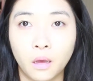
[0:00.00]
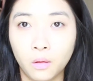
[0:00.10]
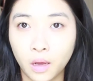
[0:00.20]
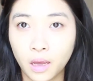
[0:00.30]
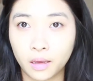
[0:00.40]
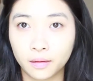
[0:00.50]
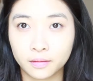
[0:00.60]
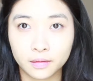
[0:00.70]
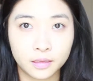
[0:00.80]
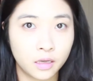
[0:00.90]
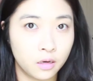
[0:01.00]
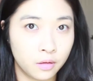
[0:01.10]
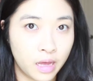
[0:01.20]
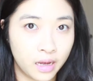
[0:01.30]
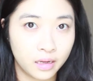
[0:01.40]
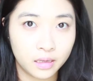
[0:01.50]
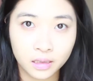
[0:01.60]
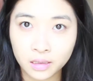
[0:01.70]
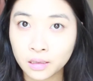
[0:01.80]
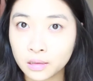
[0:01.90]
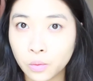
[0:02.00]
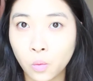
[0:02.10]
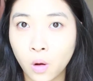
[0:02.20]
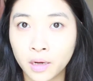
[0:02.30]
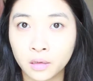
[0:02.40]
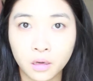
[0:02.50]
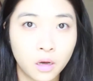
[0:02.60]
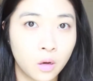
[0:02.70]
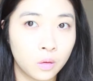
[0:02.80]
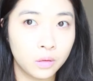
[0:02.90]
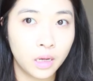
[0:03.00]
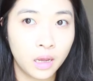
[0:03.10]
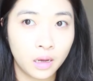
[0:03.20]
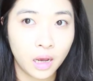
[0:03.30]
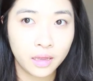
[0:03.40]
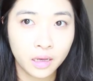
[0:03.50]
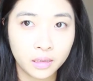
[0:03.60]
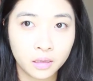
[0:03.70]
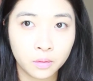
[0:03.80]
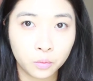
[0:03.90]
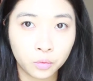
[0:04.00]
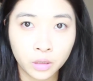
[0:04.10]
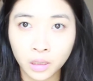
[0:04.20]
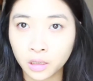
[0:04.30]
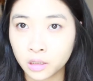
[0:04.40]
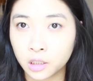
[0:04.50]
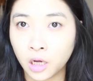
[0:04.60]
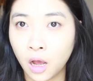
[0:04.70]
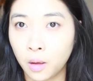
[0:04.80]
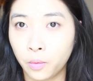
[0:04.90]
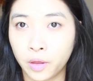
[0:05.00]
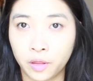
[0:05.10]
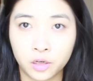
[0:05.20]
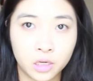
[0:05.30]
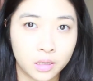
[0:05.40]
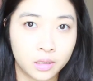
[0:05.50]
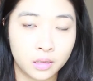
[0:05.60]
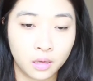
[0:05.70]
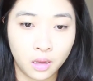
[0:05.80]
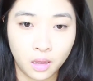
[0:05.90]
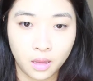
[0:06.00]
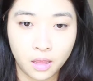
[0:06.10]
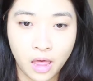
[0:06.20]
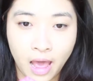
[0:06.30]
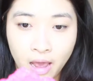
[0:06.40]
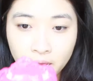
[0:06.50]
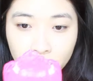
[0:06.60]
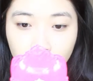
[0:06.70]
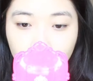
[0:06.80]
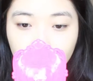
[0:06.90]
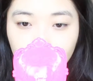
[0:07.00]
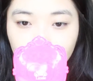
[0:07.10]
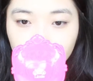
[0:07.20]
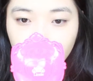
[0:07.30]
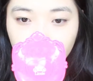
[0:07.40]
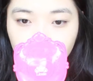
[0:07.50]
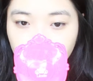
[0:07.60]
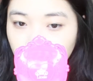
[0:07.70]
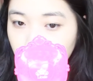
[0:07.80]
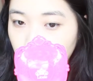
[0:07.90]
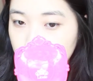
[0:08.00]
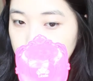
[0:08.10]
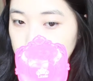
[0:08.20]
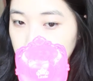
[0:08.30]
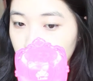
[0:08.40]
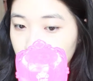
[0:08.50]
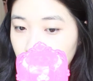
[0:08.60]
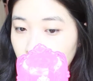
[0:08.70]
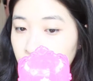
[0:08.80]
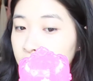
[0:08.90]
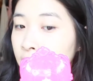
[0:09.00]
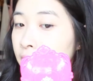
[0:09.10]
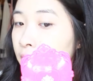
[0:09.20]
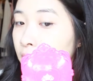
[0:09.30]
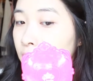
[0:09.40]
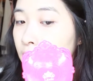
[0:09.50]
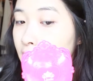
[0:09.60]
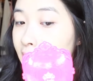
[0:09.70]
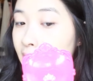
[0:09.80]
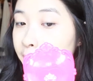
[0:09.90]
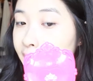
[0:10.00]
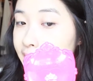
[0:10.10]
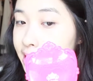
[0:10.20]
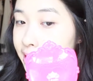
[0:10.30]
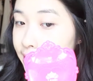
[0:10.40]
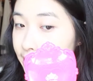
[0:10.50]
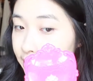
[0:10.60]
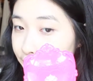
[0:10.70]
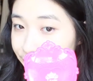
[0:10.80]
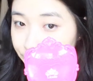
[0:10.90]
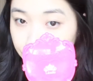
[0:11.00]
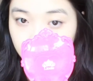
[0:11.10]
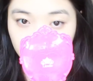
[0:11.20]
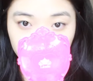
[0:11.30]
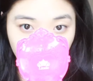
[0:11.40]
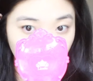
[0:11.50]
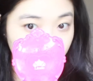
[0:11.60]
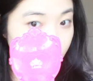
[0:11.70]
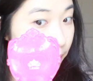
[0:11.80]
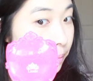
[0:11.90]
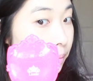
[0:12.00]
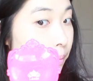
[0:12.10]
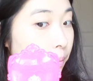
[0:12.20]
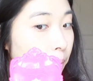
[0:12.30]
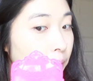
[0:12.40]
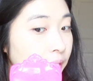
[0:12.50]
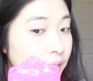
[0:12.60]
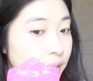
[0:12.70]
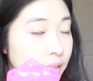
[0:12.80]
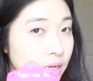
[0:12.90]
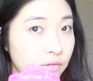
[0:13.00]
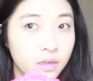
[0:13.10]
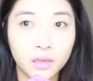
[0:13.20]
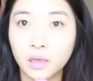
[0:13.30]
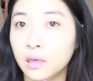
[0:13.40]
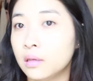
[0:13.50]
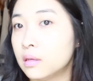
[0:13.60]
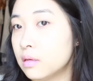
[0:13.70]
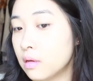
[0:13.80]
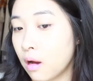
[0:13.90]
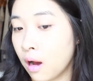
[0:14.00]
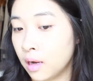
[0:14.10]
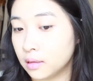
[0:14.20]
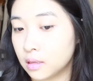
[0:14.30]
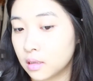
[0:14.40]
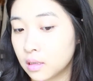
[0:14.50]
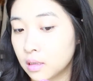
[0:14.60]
Okay, so that is one coat. I think I did a really good job with just that, of covering up everything. I mean, I could still see through a little bit, but it's definitely not.